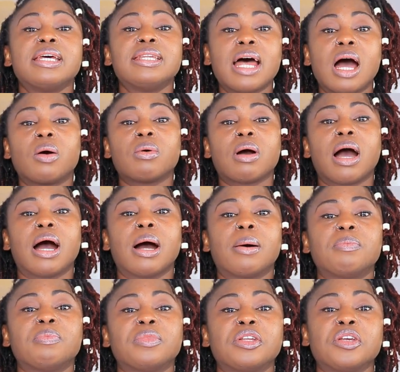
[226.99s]

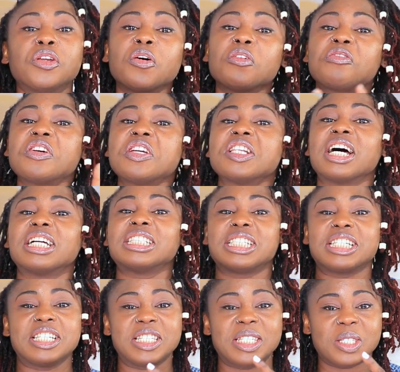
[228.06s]
Now, you know,
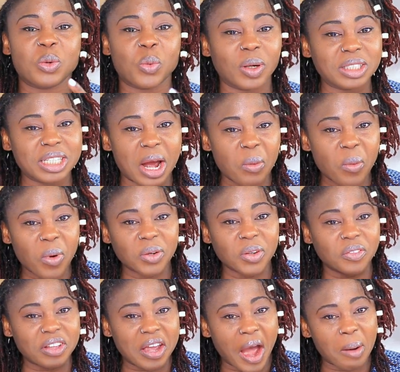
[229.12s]
Finland, it won the award
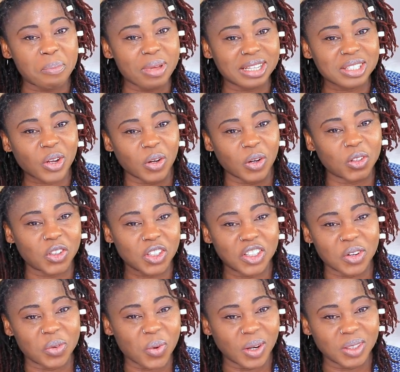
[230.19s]
of the happiest country in
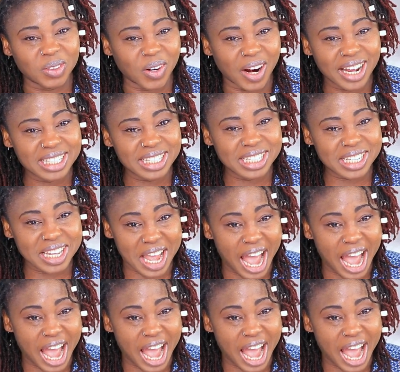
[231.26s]
the world, right?